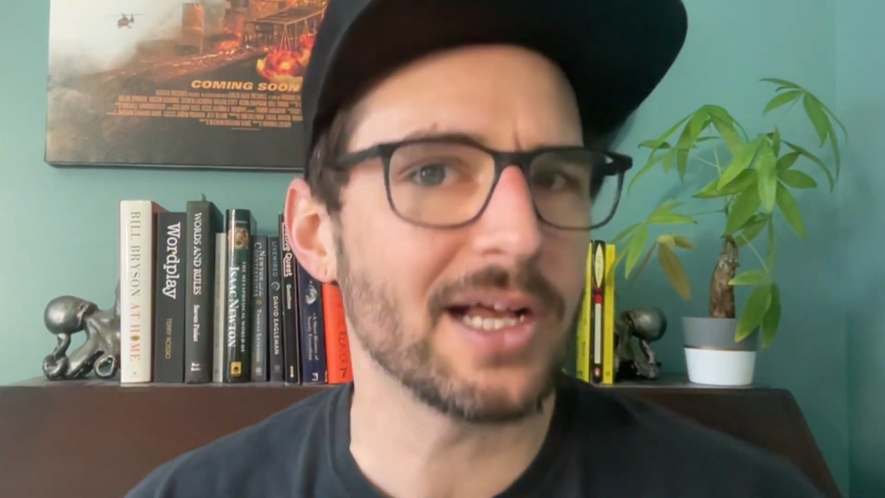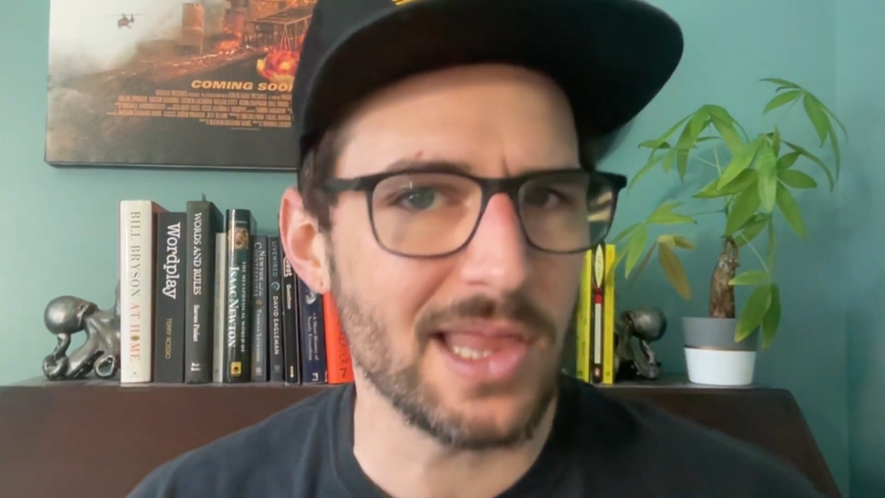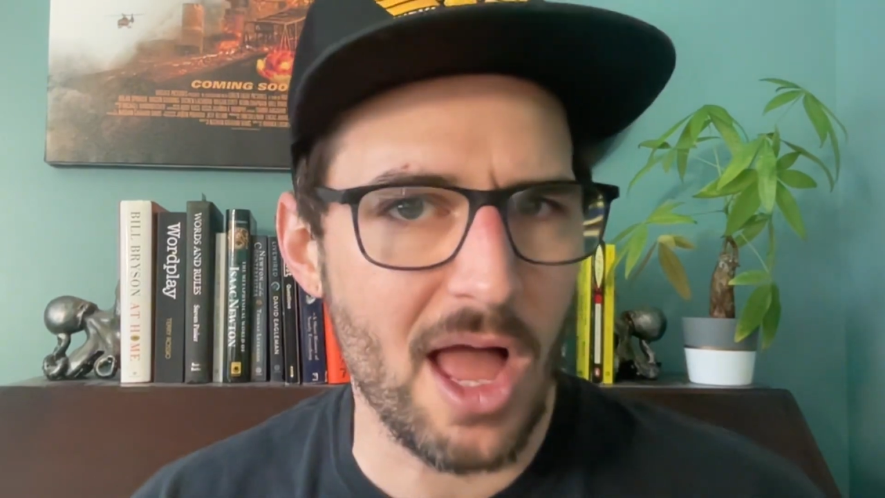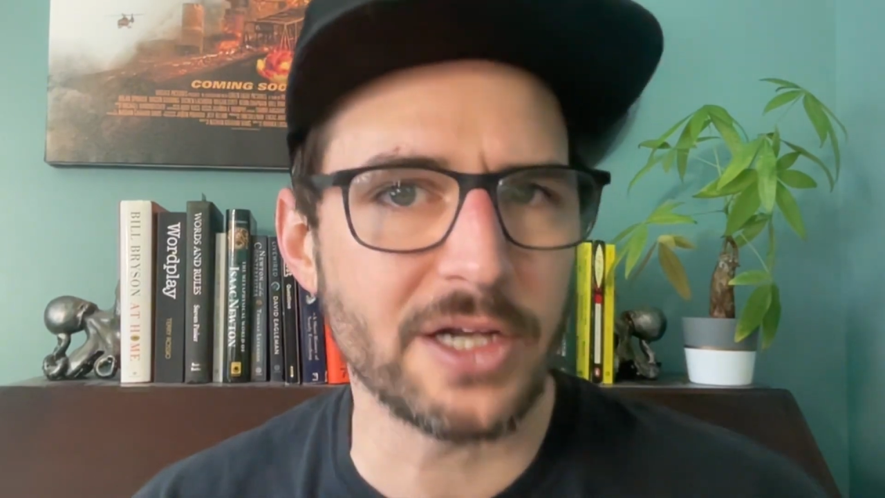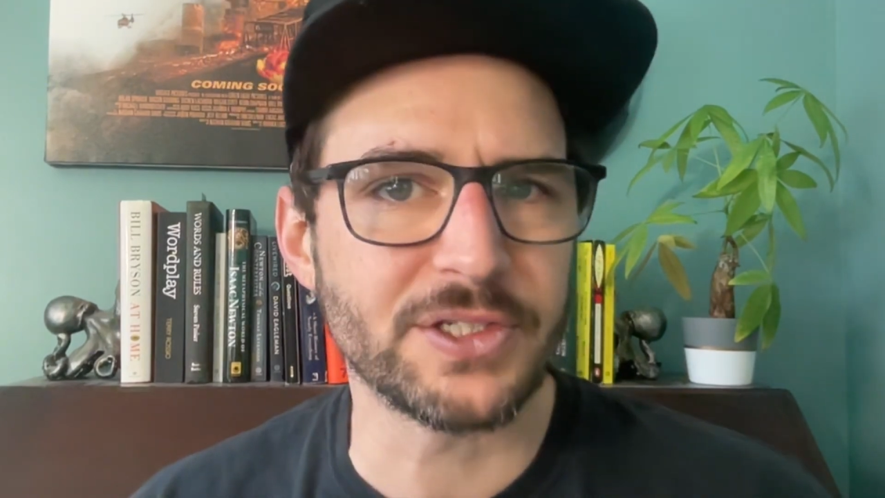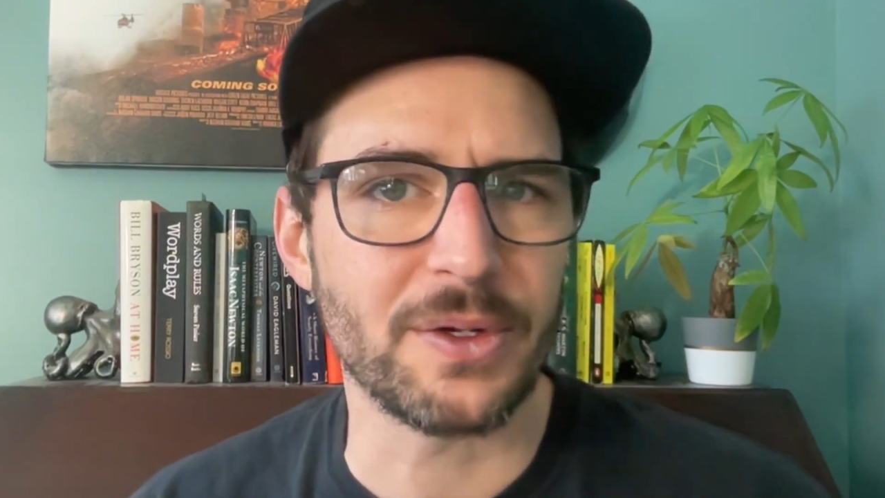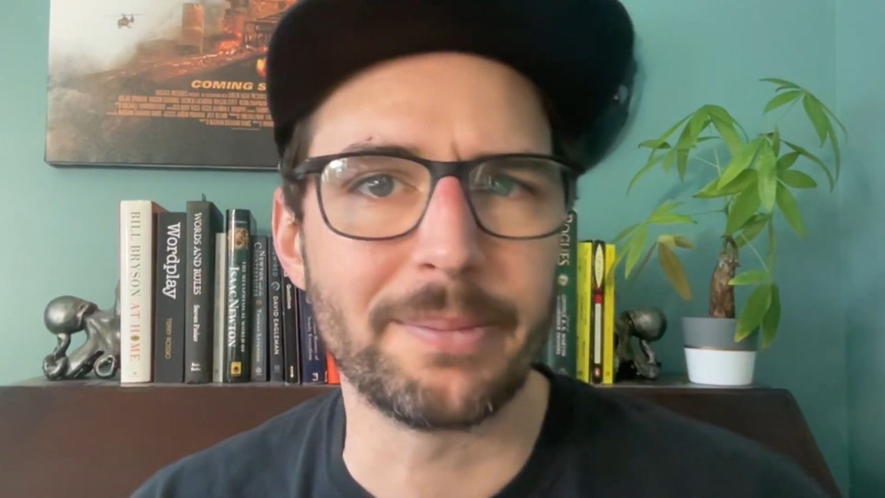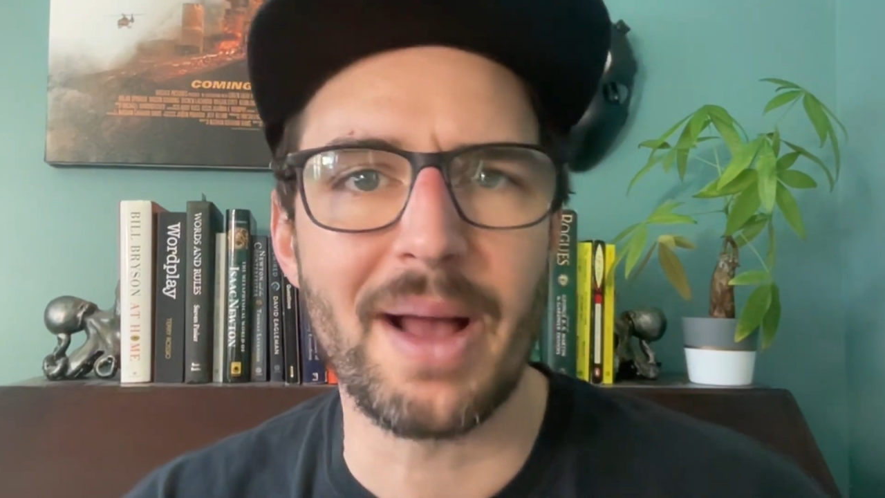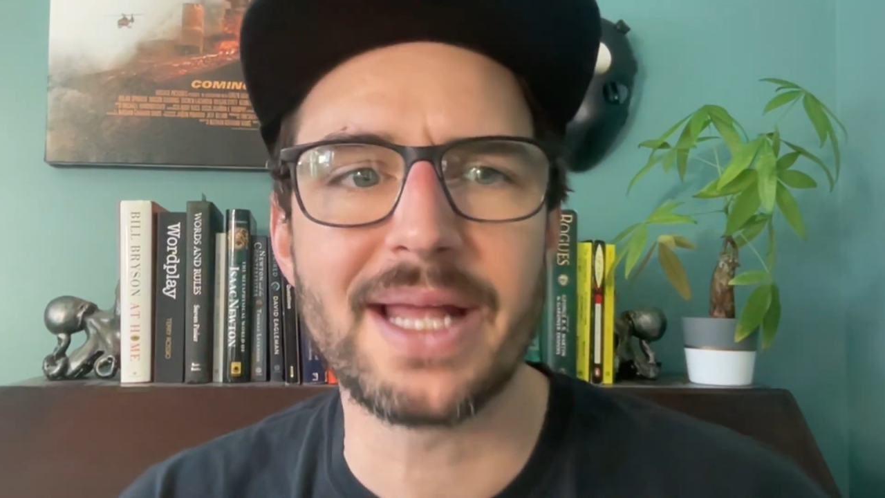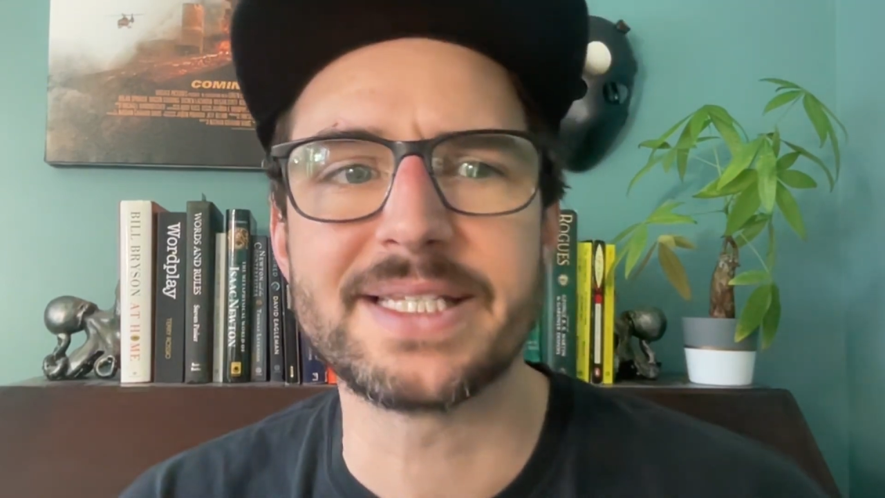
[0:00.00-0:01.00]
a
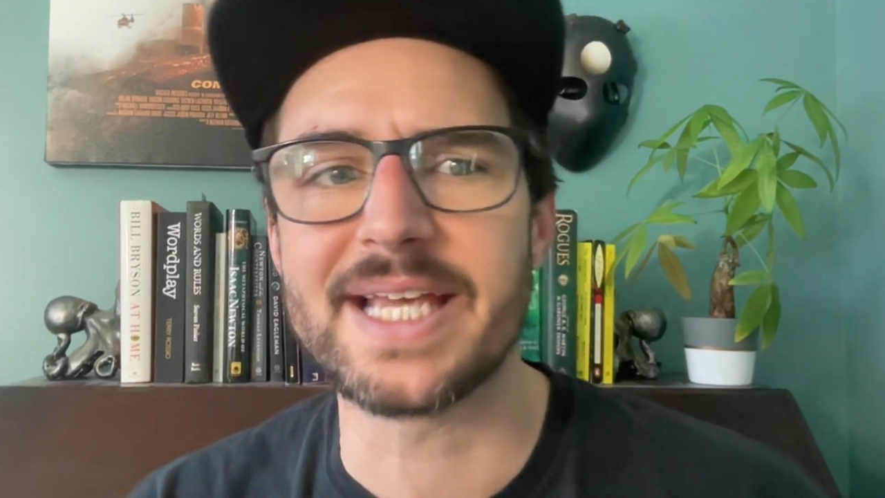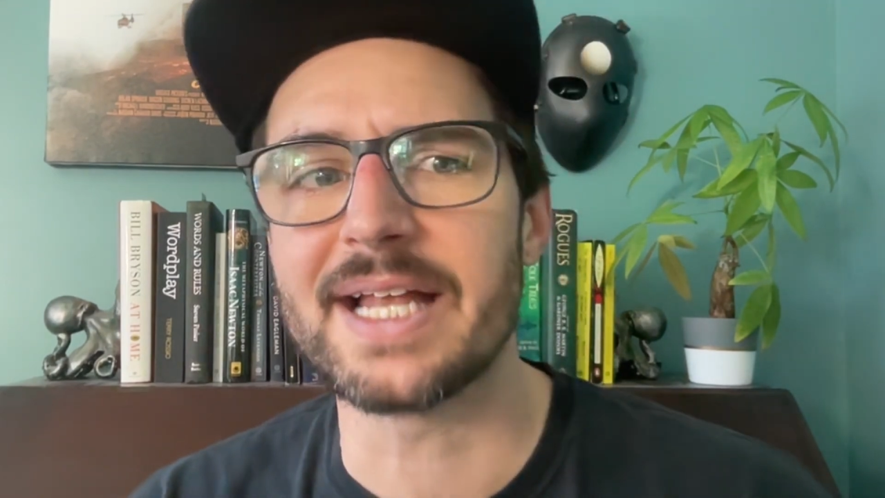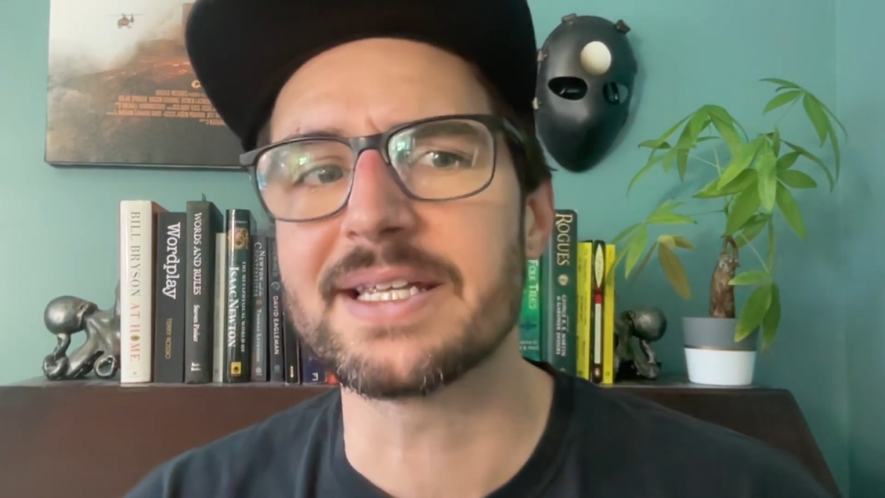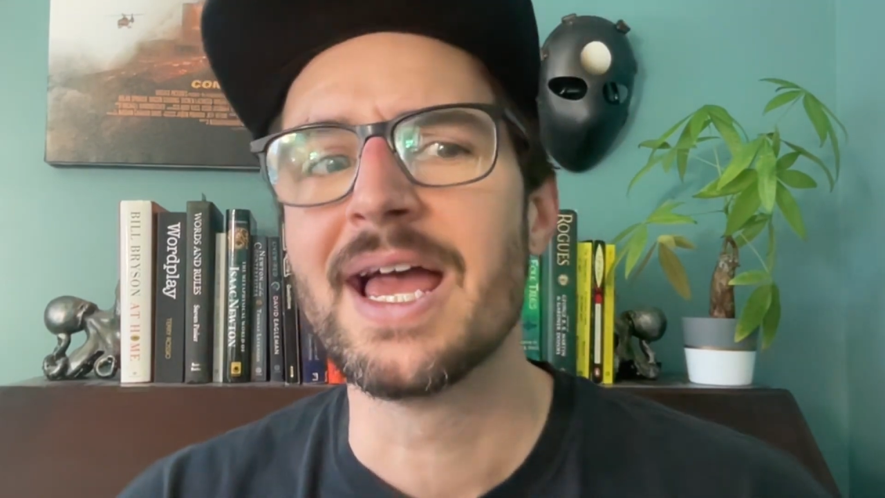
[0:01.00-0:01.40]
long-term mindset,